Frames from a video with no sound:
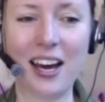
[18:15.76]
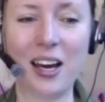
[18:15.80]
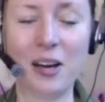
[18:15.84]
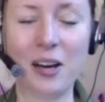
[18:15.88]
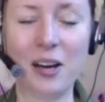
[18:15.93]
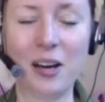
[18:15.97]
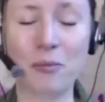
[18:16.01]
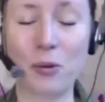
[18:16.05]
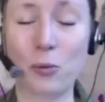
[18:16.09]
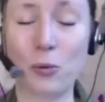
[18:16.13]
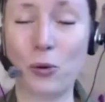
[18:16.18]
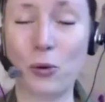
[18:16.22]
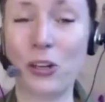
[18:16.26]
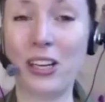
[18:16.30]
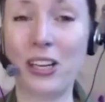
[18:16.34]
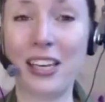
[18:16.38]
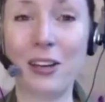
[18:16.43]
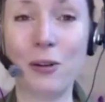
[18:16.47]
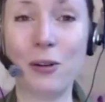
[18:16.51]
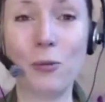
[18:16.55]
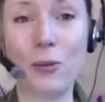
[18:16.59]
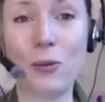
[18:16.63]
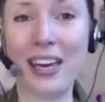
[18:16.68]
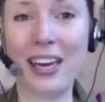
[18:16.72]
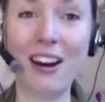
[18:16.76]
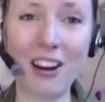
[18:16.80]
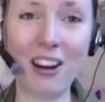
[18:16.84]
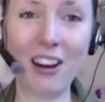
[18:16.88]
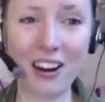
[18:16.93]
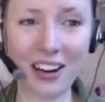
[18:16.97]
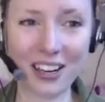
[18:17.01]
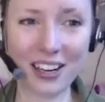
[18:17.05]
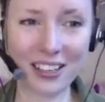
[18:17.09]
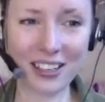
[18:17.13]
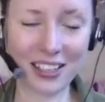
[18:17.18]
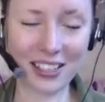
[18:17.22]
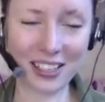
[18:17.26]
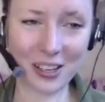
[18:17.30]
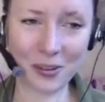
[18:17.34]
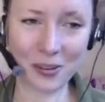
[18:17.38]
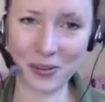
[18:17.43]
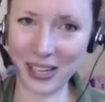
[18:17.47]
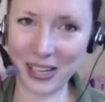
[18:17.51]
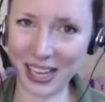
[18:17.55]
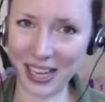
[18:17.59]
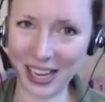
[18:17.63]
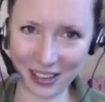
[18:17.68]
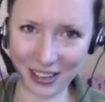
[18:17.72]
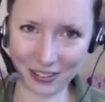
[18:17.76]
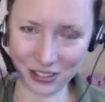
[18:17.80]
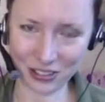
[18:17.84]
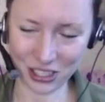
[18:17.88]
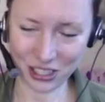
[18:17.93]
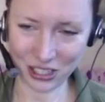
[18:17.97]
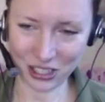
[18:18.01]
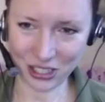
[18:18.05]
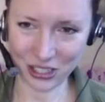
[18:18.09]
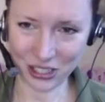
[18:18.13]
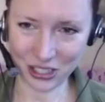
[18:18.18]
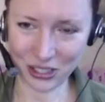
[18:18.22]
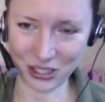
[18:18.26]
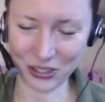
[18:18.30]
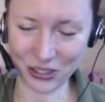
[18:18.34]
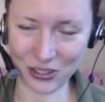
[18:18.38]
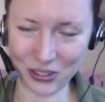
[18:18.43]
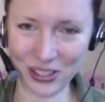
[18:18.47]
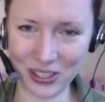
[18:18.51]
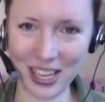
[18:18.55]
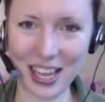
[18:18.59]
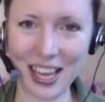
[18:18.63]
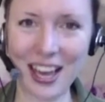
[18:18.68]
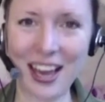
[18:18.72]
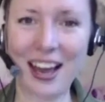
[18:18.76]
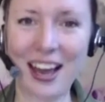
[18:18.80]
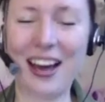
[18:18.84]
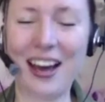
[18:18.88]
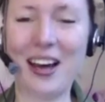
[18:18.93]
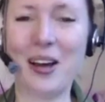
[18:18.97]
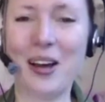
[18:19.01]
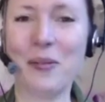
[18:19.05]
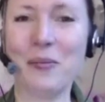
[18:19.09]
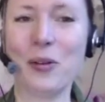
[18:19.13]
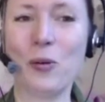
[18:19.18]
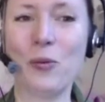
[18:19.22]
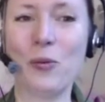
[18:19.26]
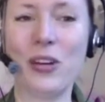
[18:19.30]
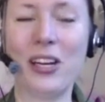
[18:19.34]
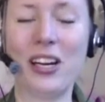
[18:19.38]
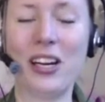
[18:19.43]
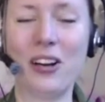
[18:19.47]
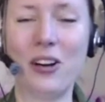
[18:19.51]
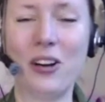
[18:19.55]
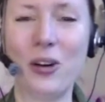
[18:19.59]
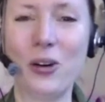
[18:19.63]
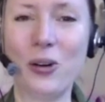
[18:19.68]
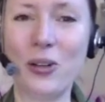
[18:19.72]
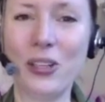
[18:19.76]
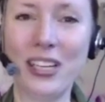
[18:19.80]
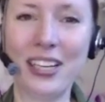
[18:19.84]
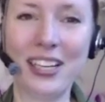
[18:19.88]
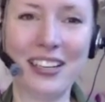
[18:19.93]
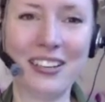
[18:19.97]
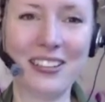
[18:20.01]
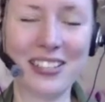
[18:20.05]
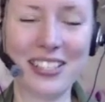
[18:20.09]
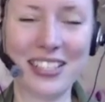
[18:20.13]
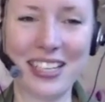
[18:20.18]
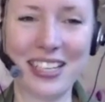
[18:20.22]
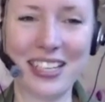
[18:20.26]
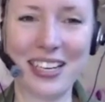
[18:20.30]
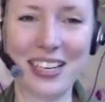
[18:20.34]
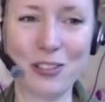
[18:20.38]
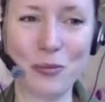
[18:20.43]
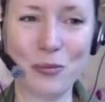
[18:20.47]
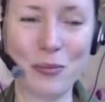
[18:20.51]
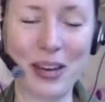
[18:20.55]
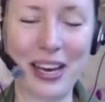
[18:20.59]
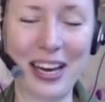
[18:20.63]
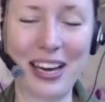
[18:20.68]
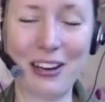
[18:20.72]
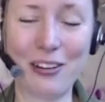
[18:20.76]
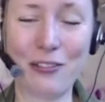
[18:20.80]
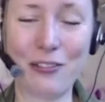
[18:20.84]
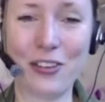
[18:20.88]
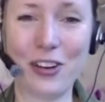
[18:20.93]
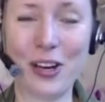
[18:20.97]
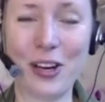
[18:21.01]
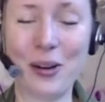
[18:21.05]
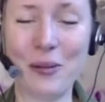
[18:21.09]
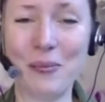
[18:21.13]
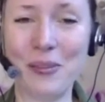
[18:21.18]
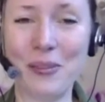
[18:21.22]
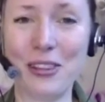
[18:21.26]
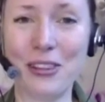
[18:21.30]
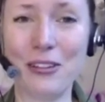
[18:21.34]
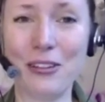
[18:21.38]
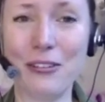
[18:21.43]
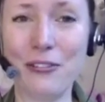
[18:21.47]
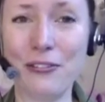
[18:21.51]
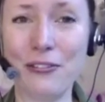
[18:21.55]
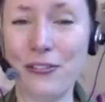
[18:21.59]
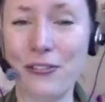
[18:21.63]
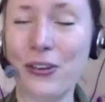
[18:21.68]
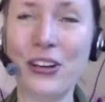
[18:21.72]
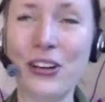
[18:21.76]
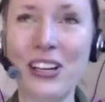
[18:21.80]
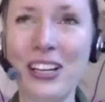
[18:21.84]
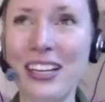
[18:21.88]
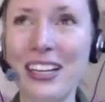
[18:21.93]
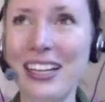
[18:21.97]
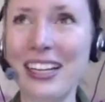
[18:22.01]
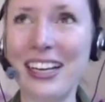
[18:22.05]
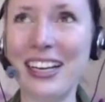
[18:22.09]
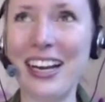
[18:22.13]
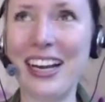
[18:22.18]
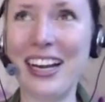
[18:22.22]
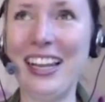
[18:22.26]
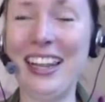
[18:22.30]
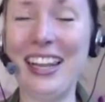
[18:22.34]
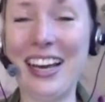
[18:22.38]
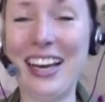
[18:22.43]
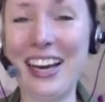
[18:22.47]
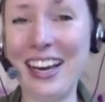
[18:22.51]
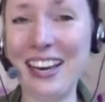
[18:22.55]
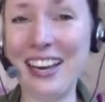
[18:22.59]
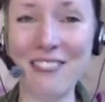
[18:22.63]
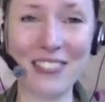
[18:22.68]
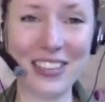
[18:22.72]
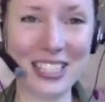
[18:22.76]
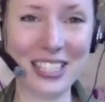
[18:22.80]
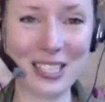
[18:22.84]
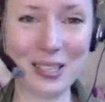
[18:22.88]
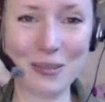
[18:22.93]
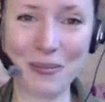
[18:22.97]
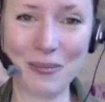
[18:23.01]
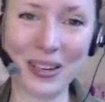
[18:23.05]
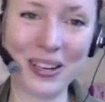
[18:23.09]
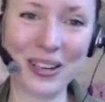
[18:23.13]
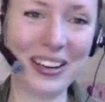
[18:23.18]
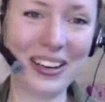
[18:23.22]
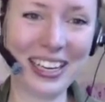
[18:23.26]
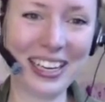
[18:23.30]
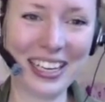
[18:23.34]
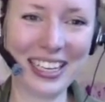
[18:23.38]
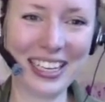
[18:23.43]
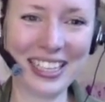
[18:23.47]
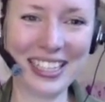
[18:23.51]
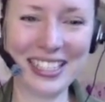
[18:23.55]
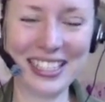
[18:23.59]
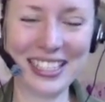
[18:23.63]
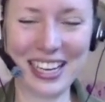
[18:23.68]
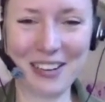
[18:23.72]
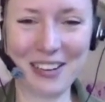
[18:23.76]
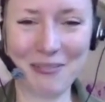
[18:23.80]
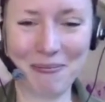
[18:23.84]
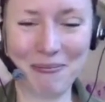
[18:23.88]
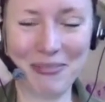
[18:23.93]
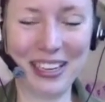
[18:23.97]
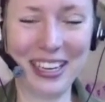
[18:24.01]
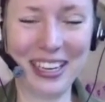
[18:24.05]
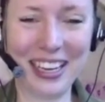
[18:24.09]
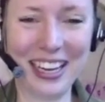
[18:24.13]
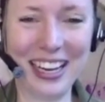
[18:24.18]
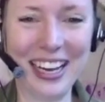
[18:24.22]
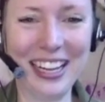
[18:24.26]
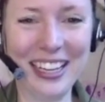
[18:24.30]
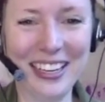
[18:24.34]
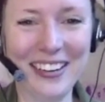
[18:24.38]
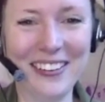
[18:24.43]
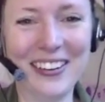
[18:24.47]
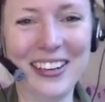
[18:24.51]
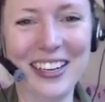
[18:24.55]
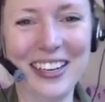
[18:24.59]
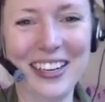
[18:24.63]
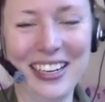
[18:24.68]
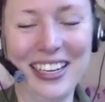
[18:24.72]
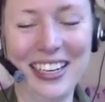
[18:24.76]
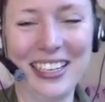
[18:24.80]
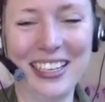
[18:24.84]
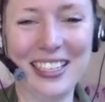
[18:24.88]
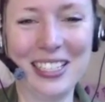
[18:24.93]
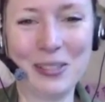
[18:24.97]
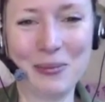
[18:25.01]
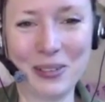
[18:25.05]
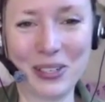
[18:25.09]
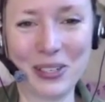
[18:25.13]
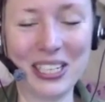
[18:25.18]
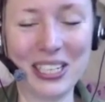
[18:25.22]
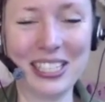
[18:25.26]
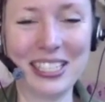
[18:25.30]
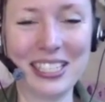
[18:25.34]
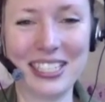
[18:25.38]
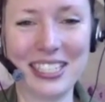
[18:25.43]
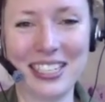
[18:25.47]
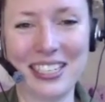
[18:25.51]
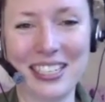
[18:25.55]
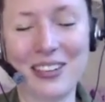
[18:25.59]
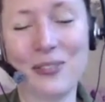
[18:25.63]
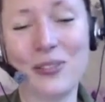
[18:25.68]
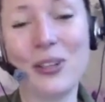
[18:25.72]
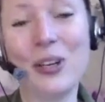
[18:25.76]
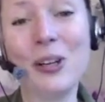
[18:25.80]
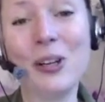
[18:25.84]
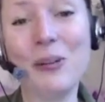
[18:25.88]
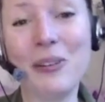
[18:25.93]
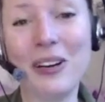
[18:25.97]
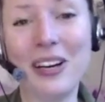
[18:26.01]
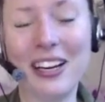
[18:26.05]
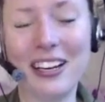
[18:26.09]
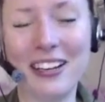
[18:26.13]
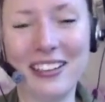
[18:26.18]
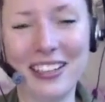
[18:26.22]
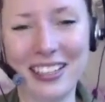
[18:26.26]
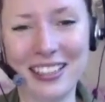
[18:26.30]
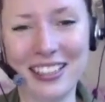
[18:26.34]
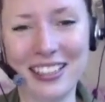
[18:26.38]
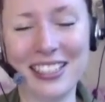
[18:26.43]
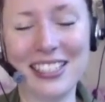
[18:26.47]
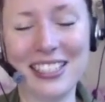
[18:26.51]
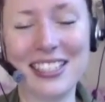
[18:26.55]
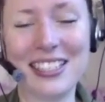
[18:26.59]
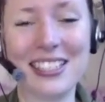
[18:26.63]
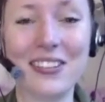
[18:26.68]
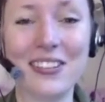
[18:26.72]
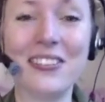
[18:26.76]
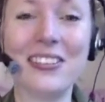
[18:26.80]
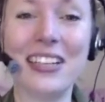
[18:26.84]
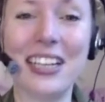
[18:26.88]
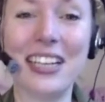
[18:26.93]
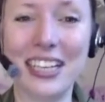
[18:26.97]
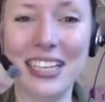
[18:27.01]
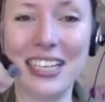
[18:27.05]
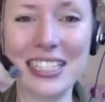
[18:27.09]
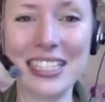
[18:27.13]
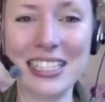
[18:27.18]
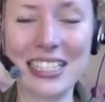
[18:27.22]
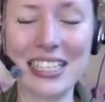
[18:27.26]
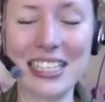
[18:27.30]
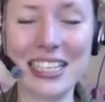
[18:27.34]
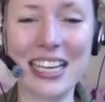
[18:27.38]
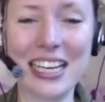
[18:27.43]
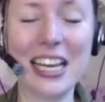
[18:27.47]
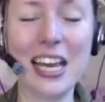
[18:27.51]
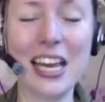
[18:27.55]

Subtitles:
working way harder than we have to. We are holding ourselves back from the full life experience that Michal, you are like experiencing and role modeling this so nicely. Like